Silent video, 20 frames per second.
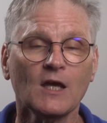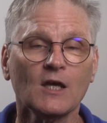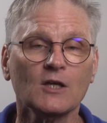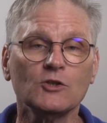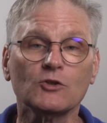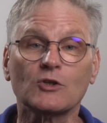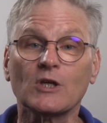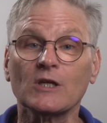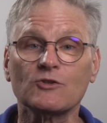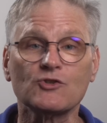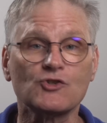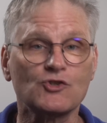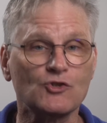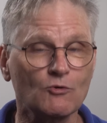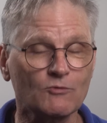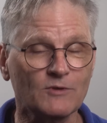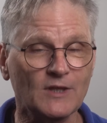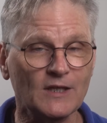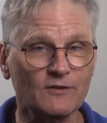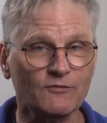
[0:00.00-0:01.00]
You can
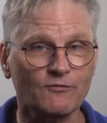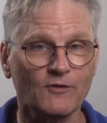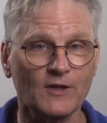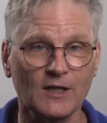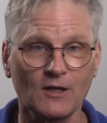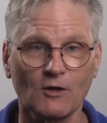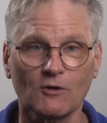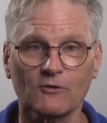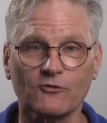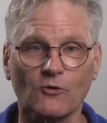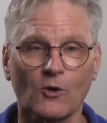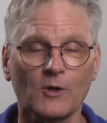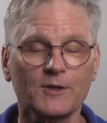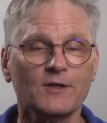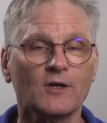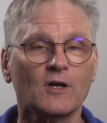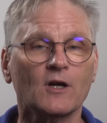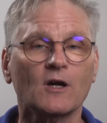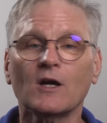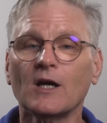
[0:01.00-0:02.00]
shoot these videos on
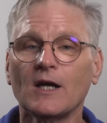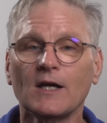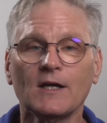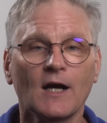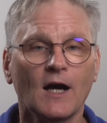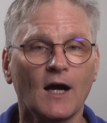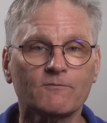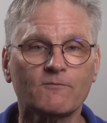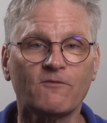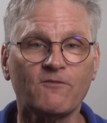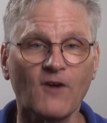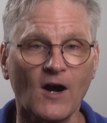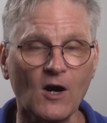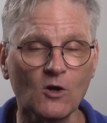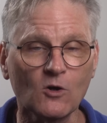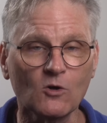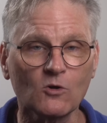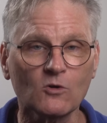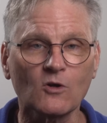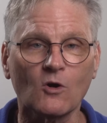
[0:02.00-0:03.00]
your
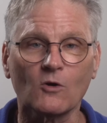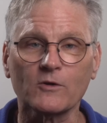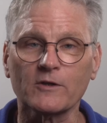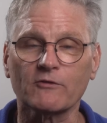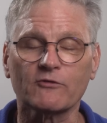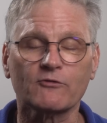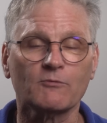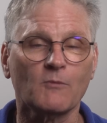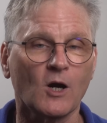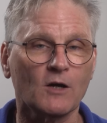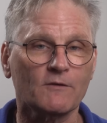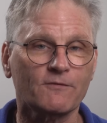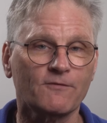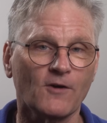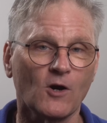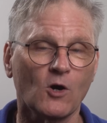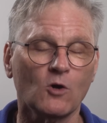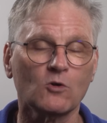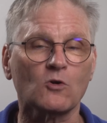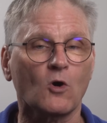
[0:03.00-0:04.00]
phone, on your
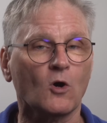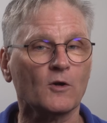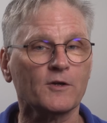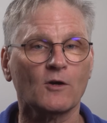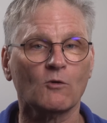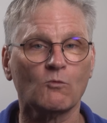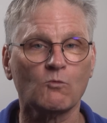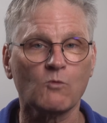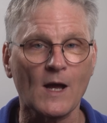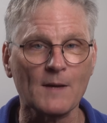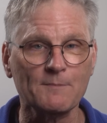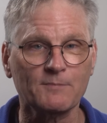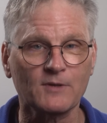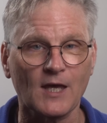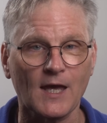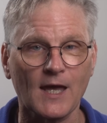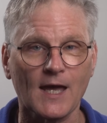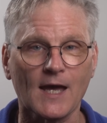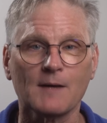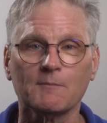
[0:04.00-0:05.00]
smartphone, on your
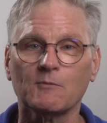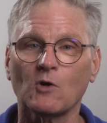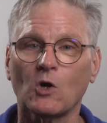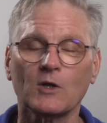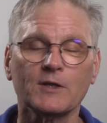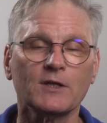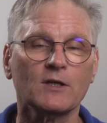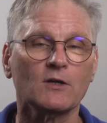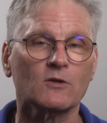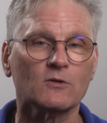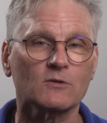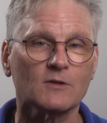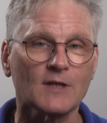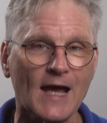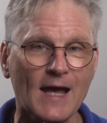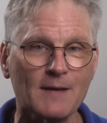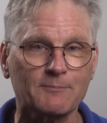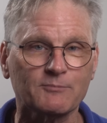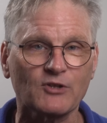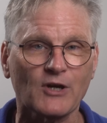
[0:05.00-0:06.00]
webcam, on your
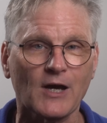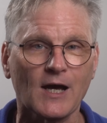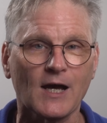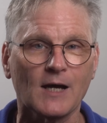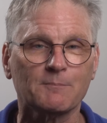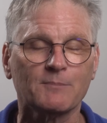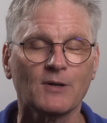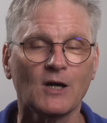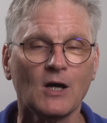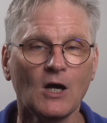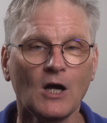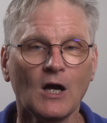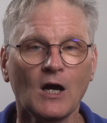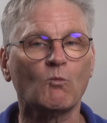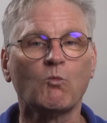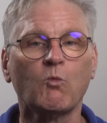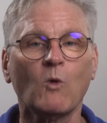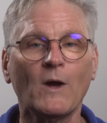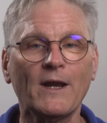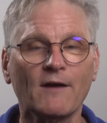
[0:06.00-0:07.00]
laptop,
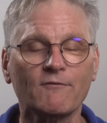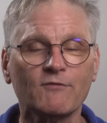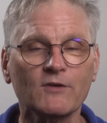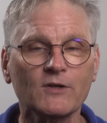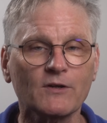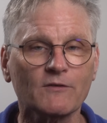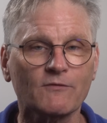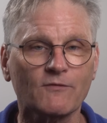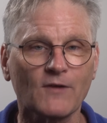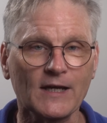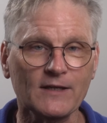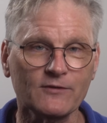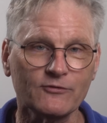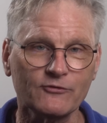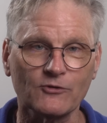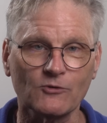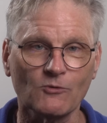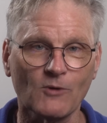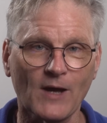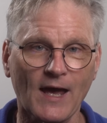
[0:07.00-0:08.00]
whatever
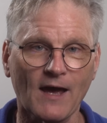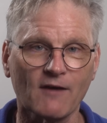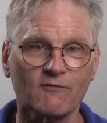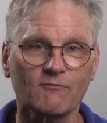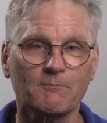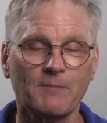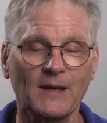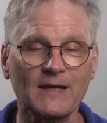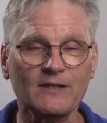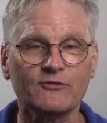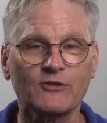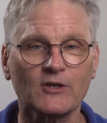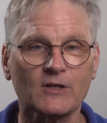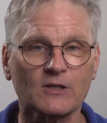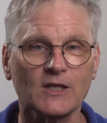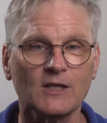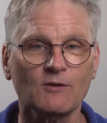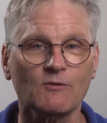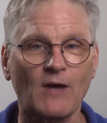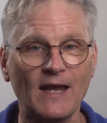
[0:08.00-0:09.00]
device you have.
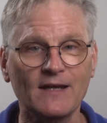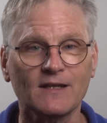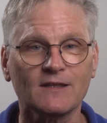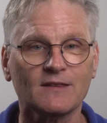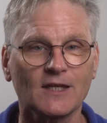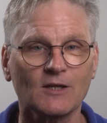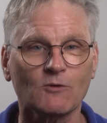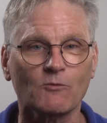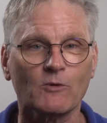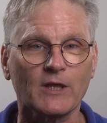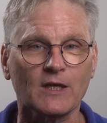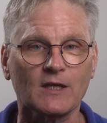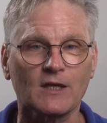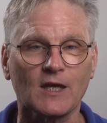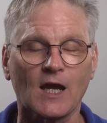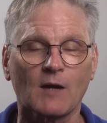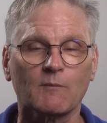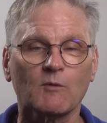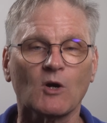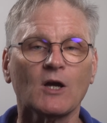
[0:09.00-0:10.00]
Basically, anything with a
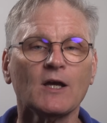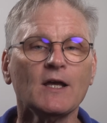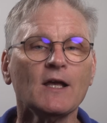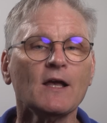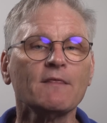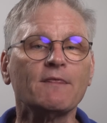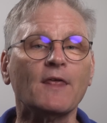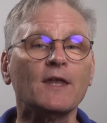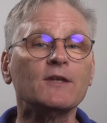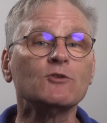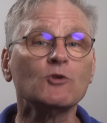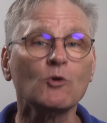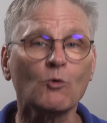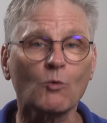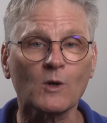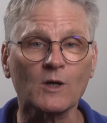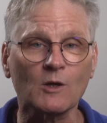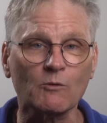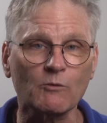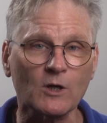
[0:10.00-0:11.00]
camera that you
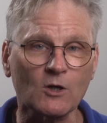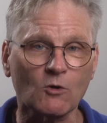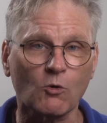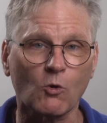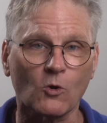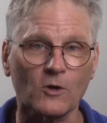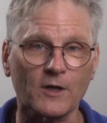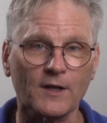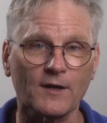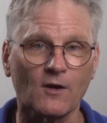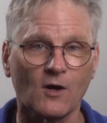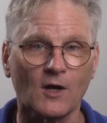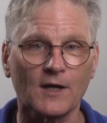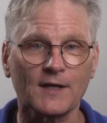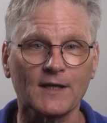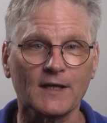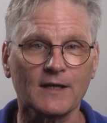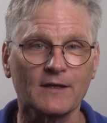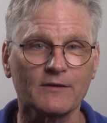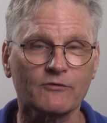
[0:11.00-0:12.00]
want to record it
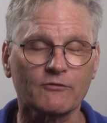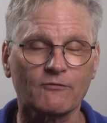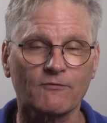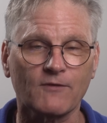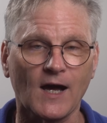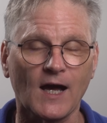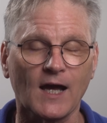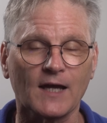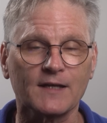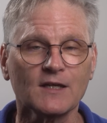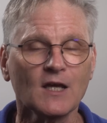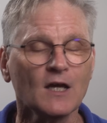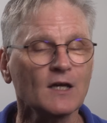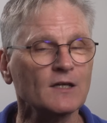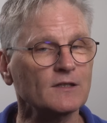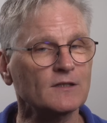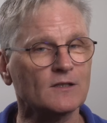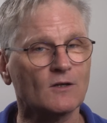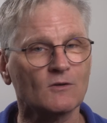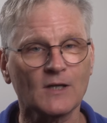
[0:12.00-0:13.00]
on is fine.
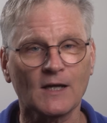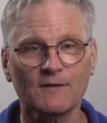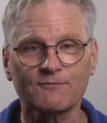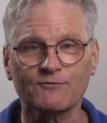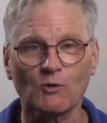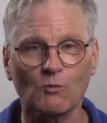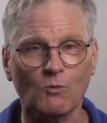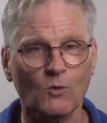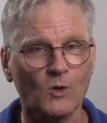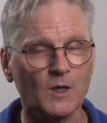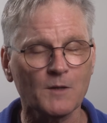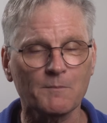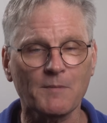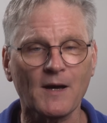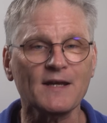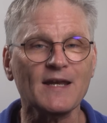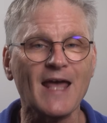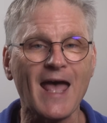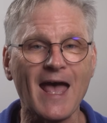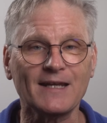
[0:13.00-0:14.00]
You don't have to worry
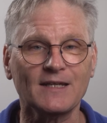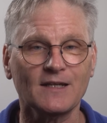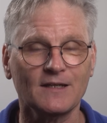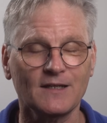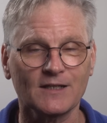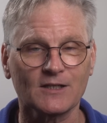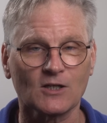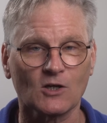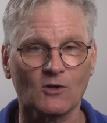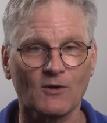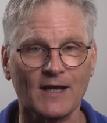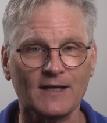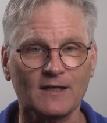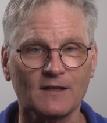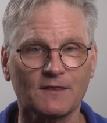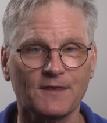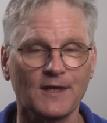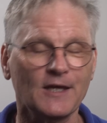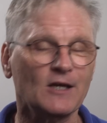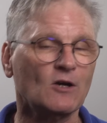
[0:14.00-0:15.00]
about editing or
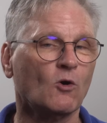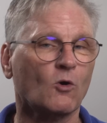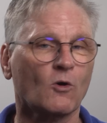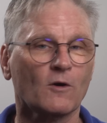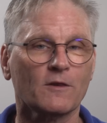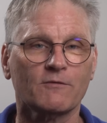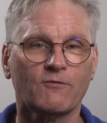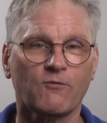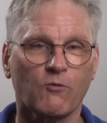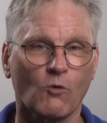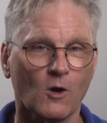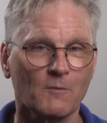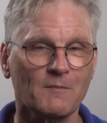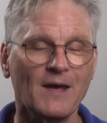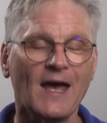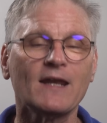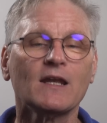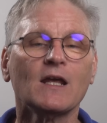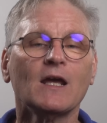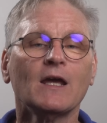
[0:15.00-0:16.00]
anything or the
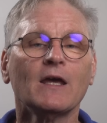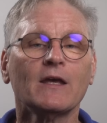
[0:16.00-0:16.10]
format.